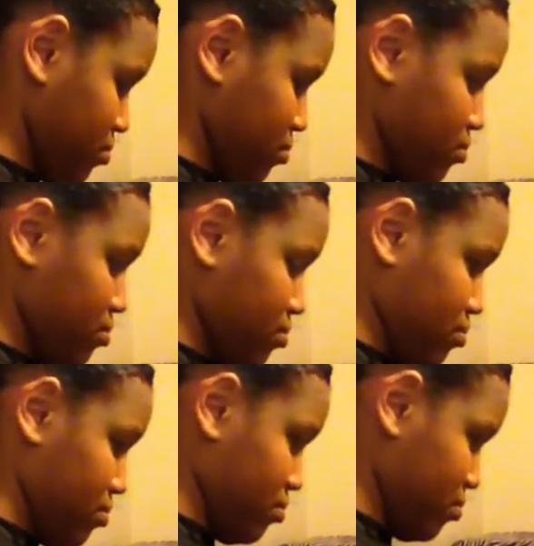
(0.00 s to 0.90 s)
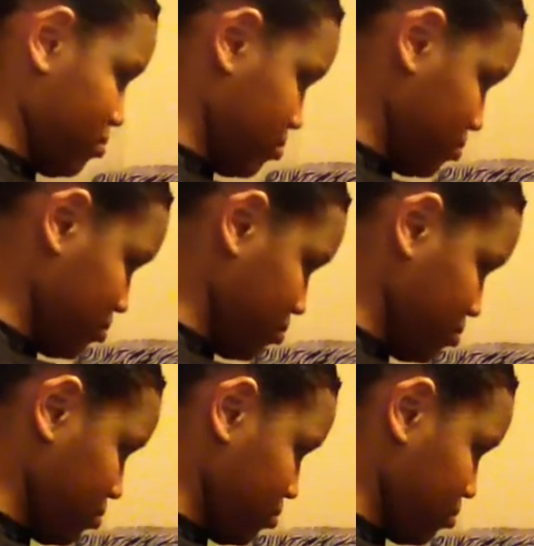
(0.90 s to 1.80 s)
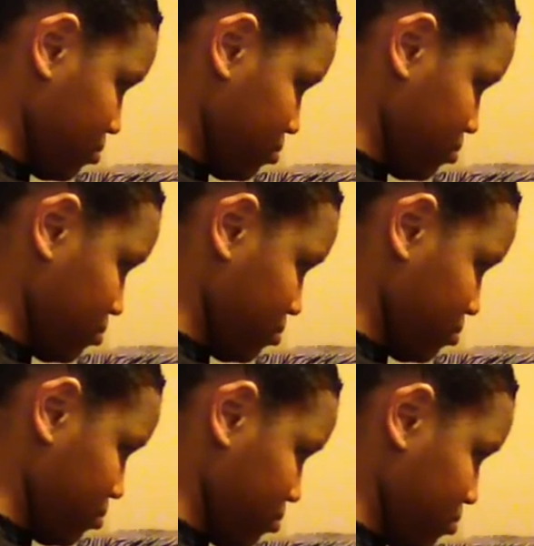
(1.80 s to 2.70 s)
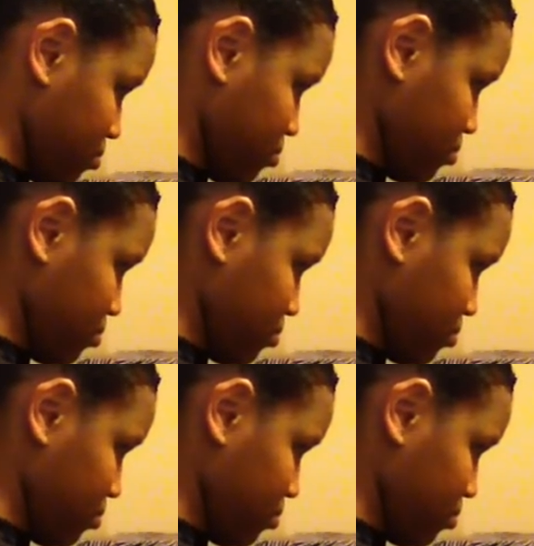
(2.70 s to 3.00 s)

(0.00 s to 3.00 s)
Because we're just going to take and fold it up.